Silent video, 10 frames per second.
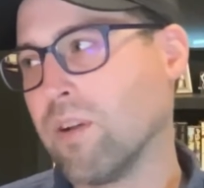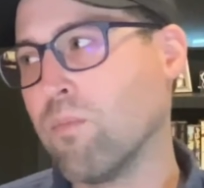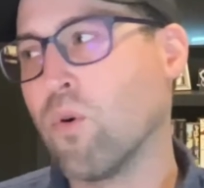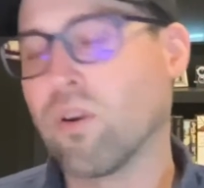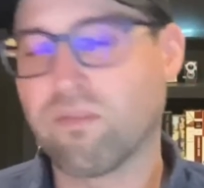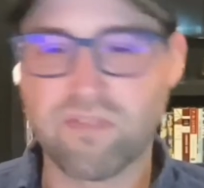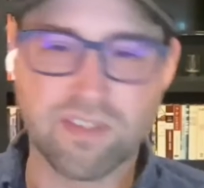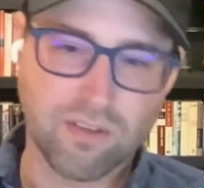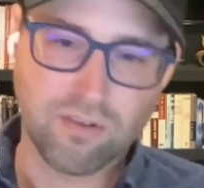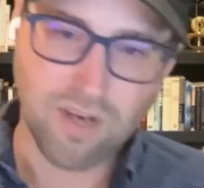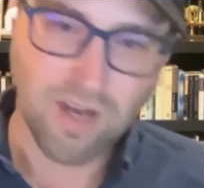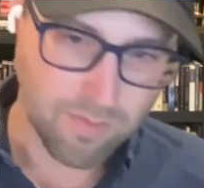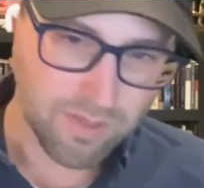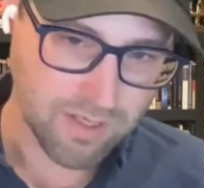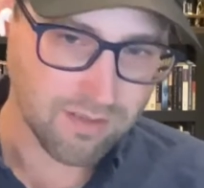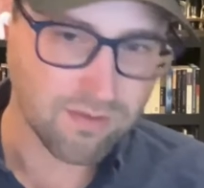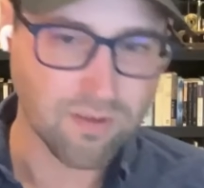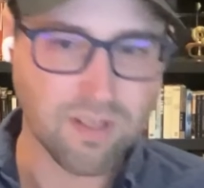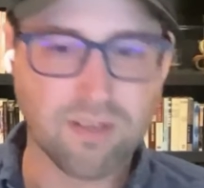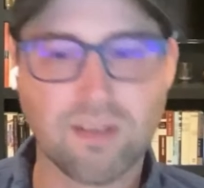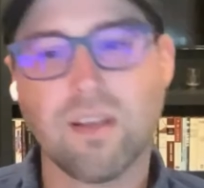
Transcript: more physical comedy into it.